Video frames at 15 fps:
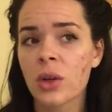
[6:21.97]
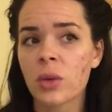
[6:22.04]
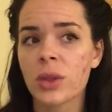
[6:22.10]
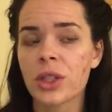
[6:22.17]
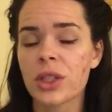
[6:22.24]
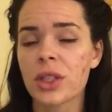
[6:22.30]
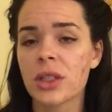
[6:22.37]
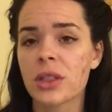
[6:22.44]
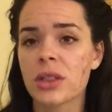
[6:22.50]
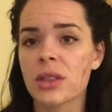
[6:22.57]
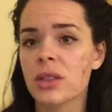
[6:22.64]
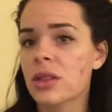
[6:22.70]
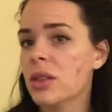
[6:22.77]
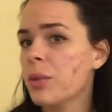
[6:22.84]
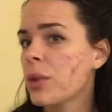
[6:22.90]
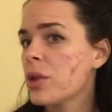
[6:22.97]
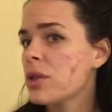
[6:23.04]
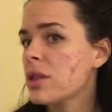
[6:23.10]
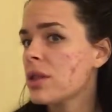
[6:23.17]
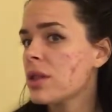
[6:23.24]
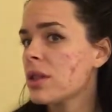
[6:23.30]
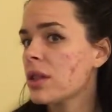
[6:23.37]
which is
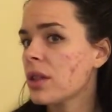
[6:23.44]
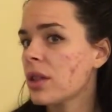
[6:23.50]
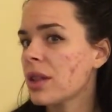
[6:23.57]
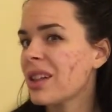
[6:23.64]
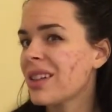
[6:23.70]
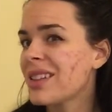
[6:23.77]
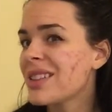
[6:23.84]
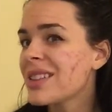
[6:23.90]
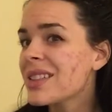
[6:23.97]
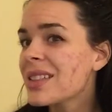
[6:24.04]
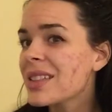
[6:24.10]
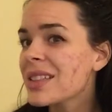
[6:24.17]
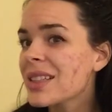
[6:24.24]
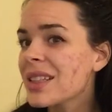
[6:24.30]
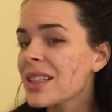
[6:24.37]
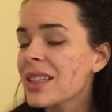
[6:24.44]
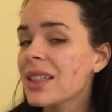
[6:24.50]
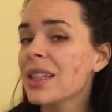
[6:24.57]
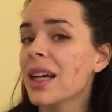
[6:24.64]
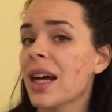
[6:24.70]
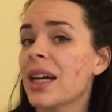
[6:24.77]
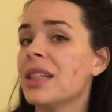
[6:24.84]
supposed to cleanse the skin
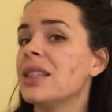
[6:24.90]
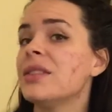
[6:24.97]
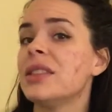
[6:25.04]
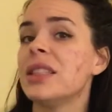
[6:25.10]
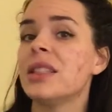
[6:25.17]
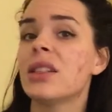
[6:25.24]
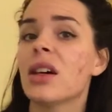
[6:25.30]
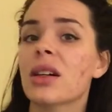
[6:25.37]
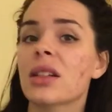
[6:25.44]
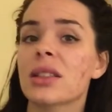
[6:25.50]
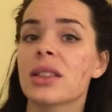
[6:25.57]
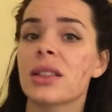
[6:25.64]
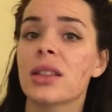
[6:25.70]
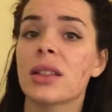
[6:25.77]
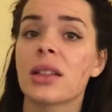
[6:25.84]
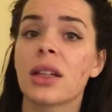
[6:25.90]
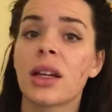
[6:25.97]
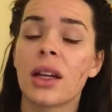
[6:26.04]
and kind of detox it,